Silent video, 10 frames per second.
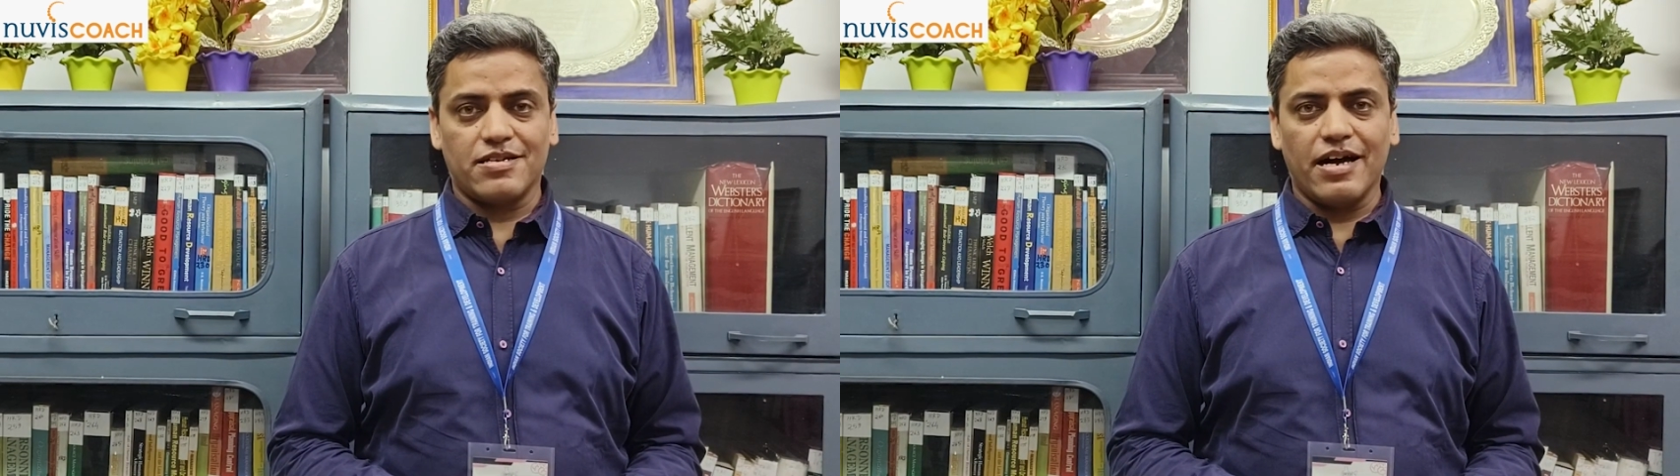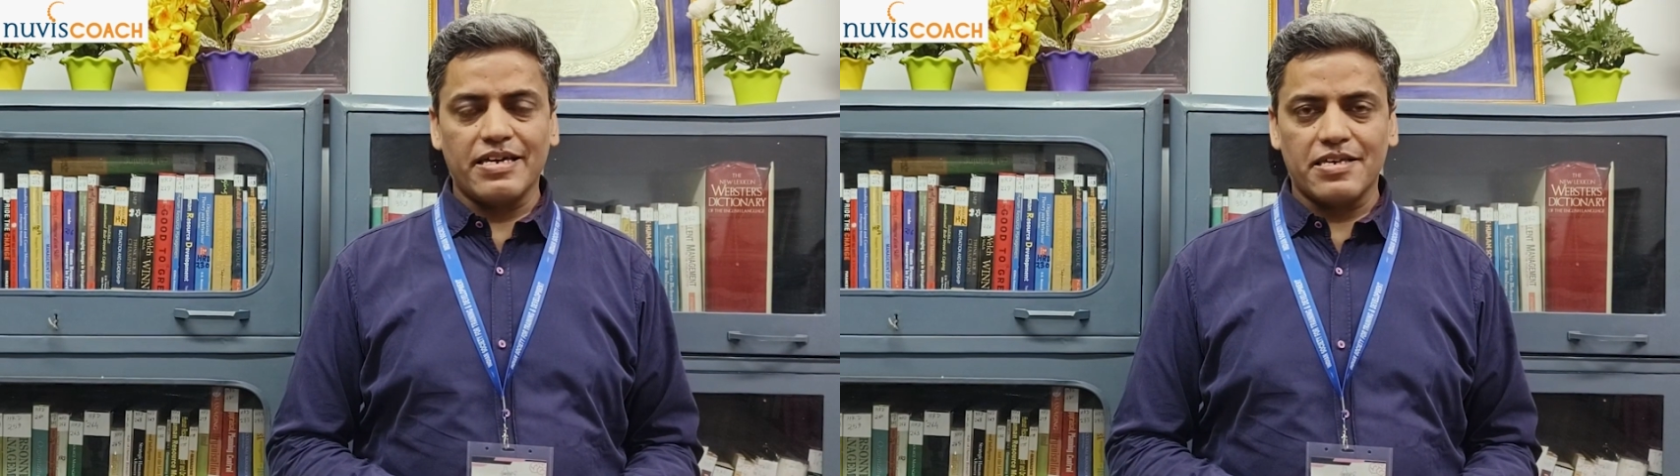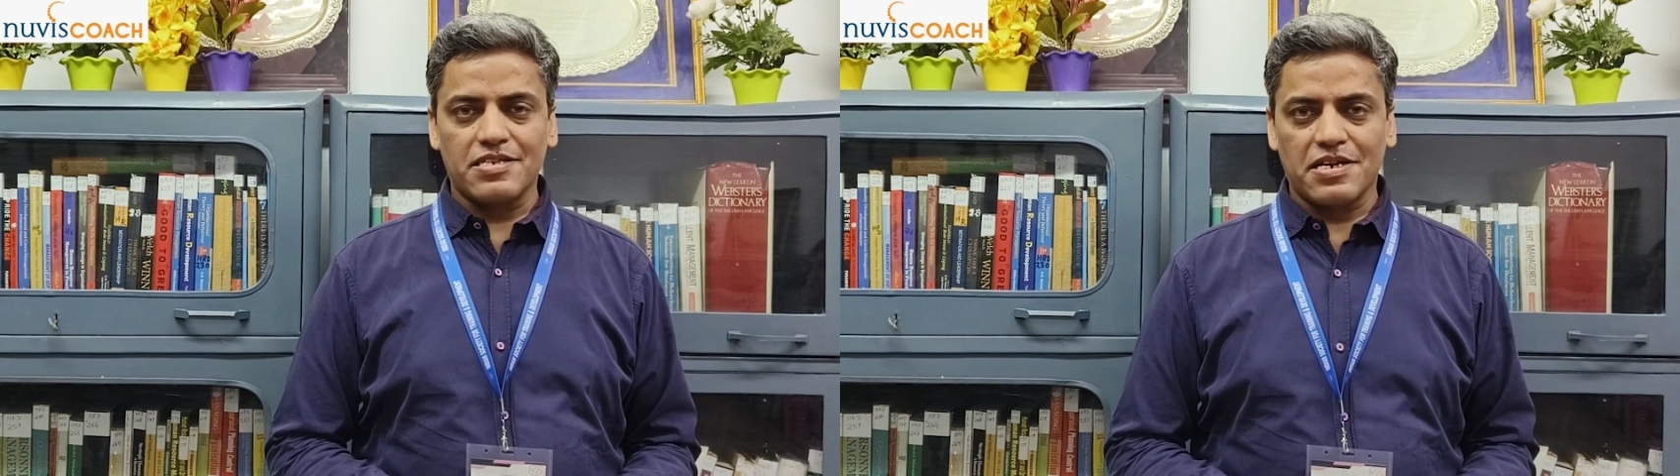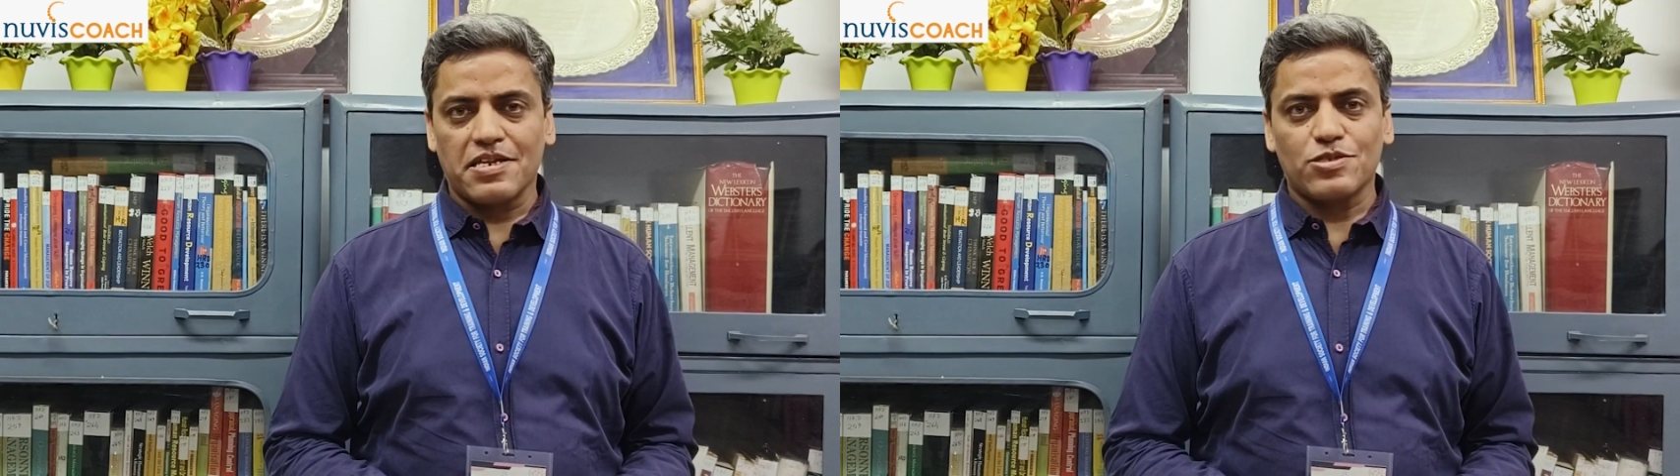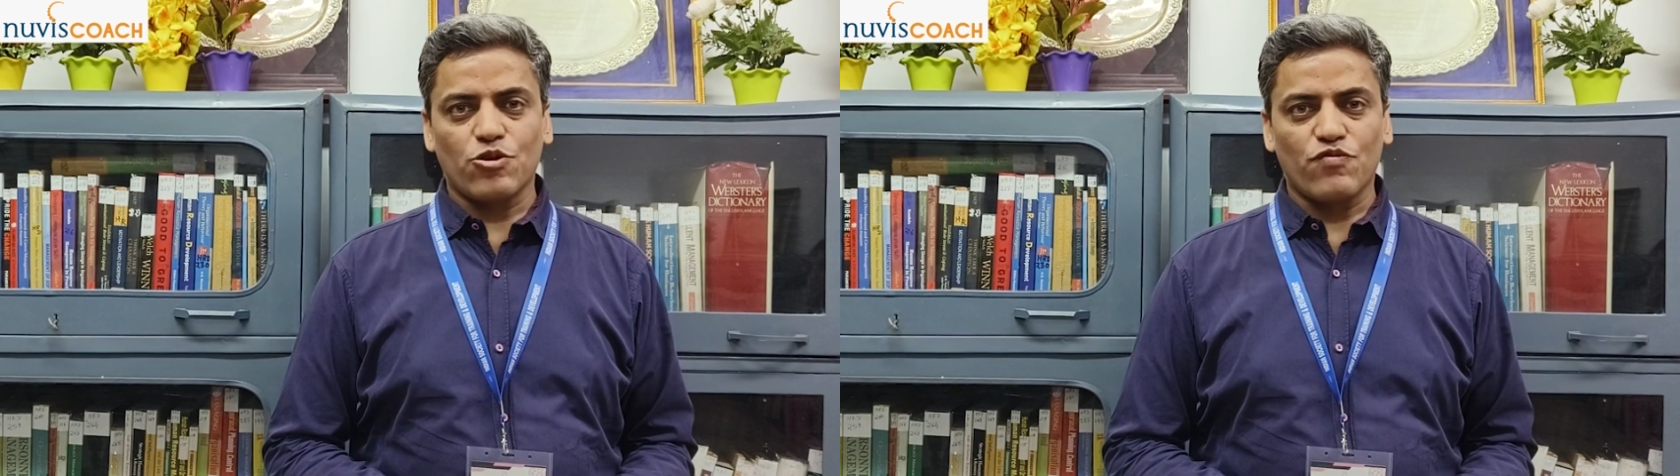
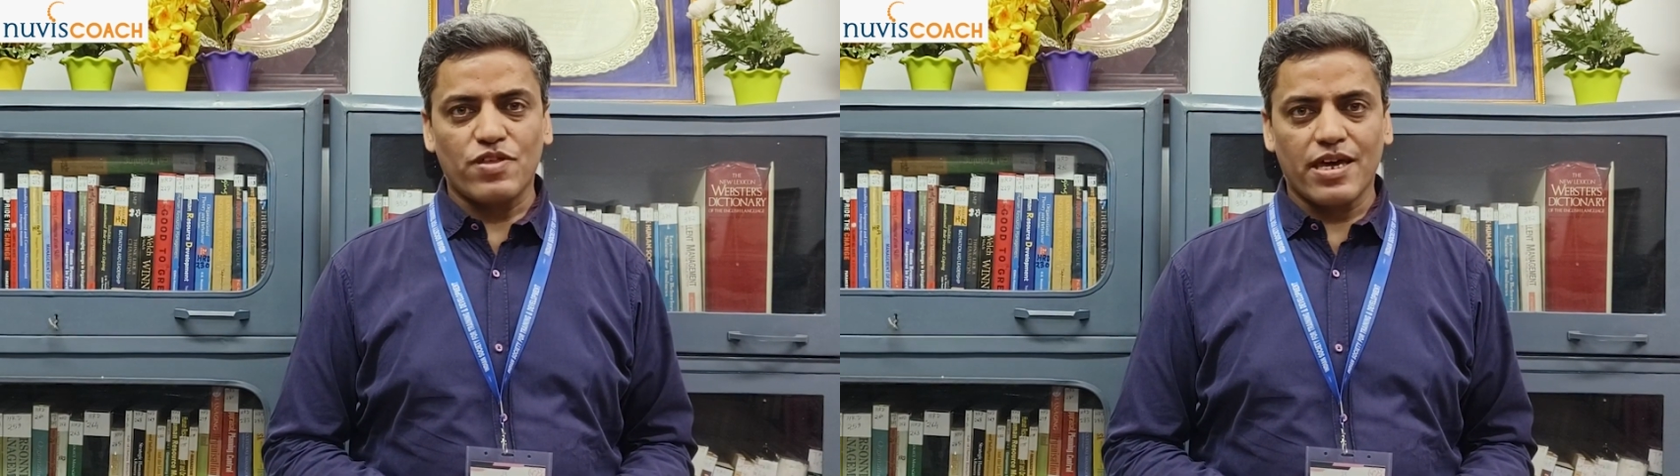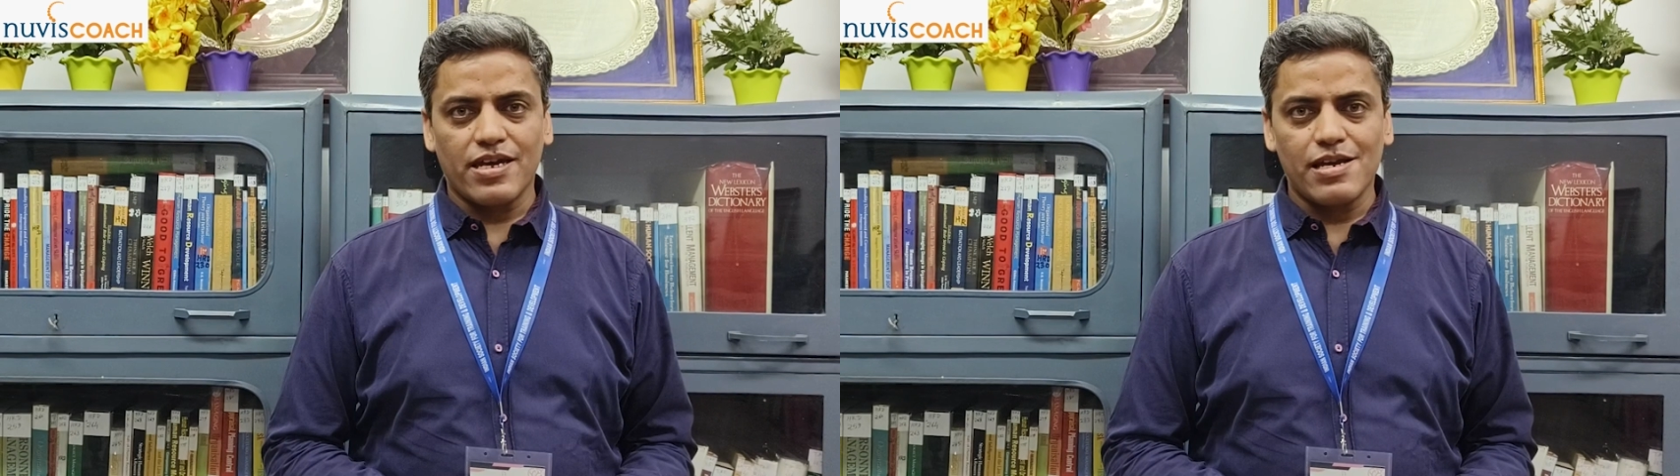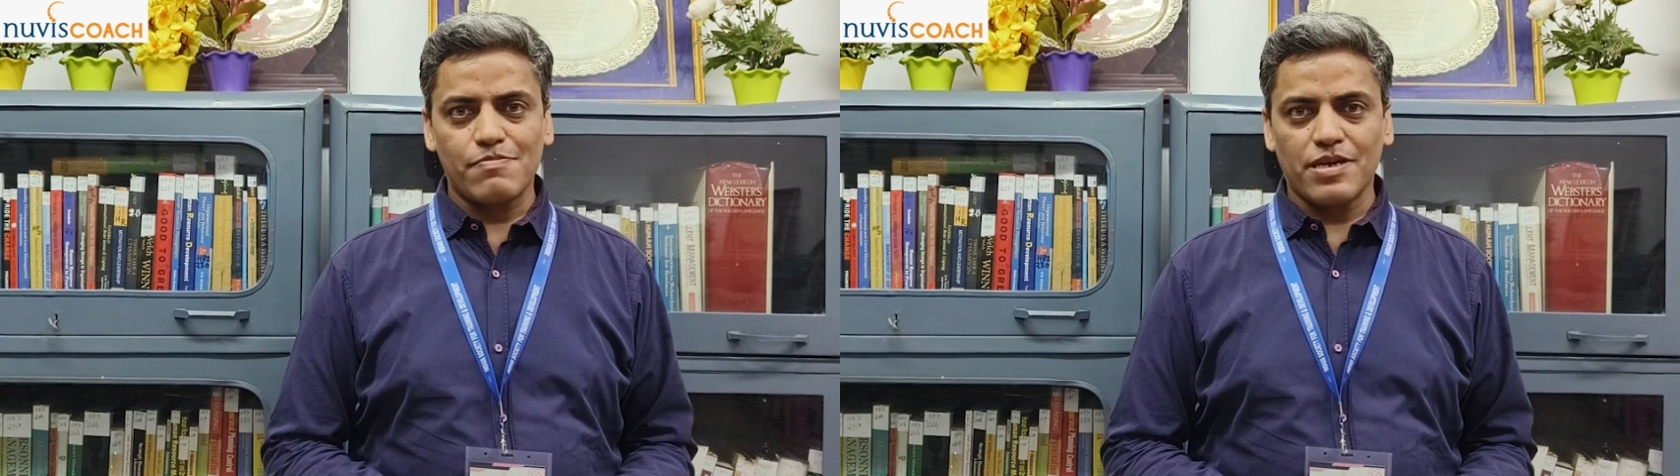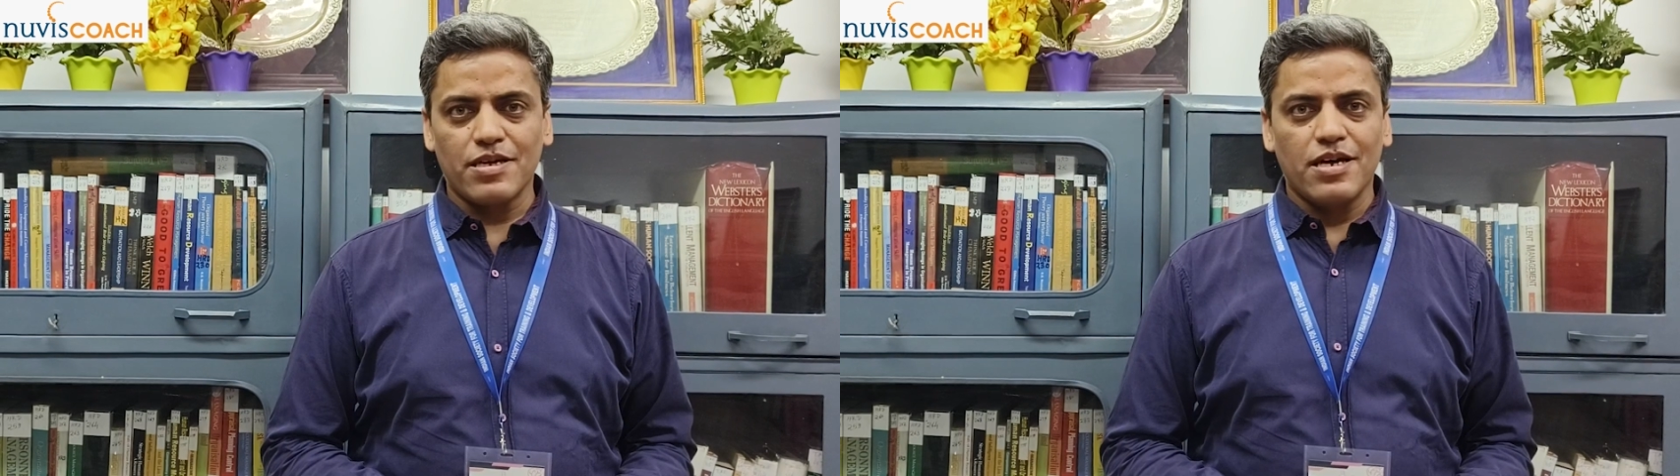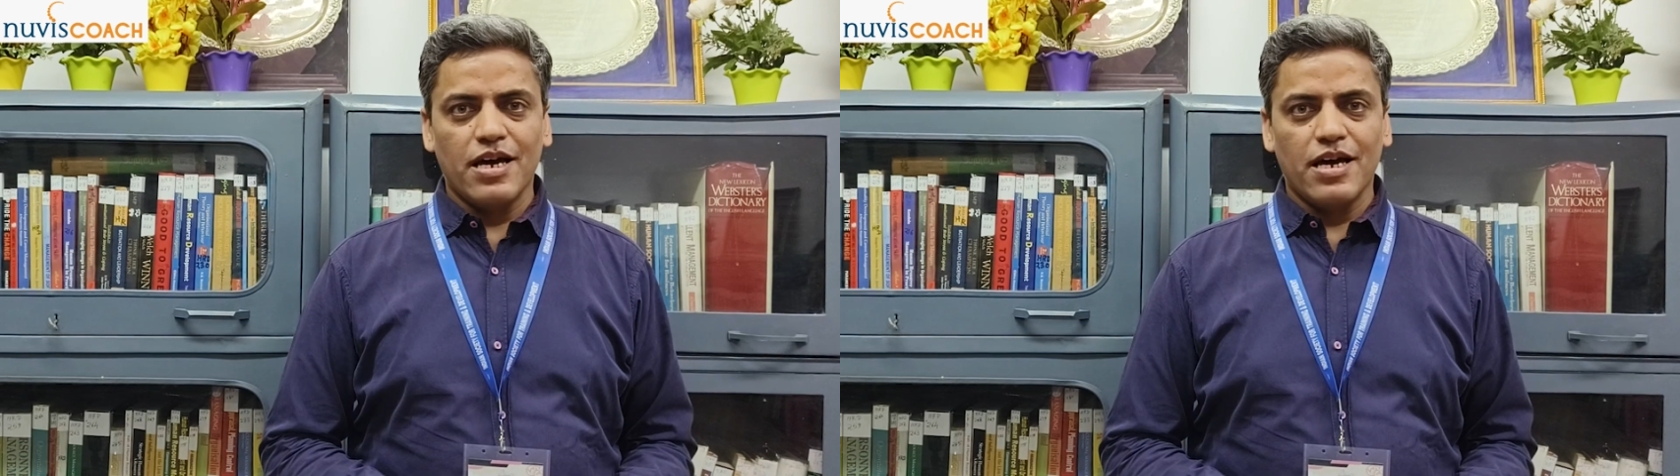ISTD is offering NLP,